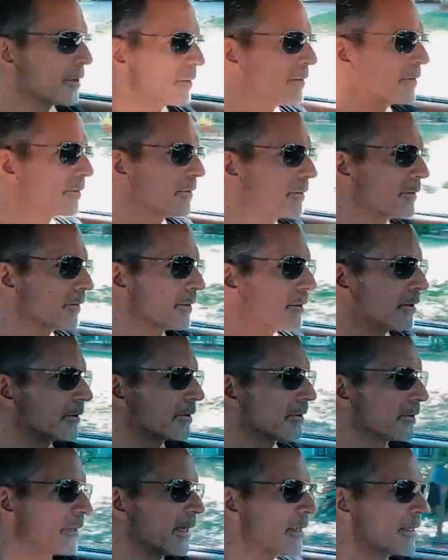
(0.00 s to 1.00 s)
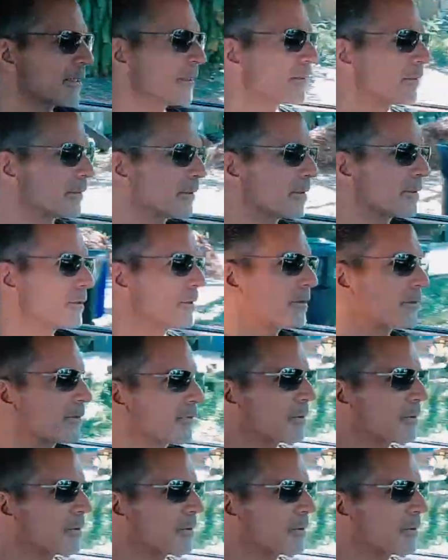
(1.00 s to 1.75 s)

know, the lesson learned